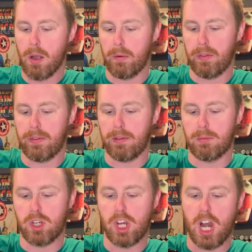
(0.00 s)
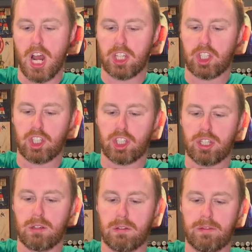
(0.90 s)
With some
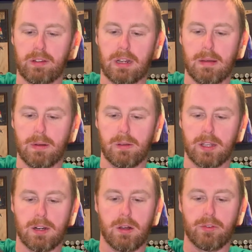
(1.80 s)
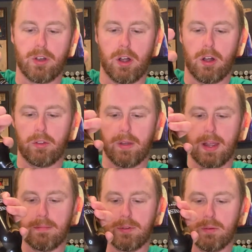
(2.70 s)
Guiness, fill it up. Oh, look, it goes all the way
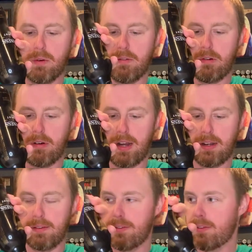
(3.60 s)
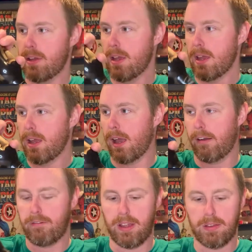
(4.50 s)
up to Wolverine's
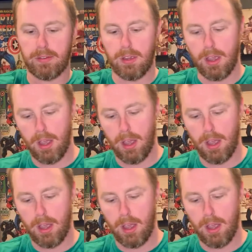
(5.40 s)
face.